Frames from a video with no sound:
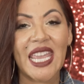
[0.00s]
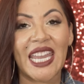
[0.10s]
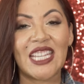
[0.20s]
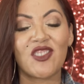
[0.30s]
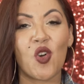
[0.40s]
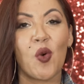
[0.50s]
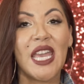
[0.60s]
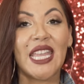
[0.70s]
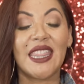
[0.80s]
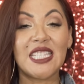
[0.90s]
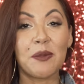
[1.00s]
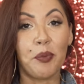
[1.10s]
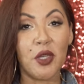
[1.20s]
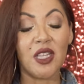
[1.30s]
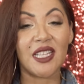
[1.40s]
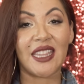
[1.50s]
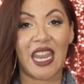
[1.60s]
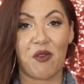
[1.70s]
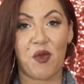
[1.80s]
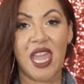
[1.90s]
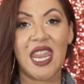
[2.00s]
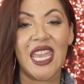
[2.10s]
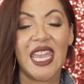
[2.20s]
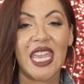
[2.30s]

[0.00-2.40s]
And so this book that I read,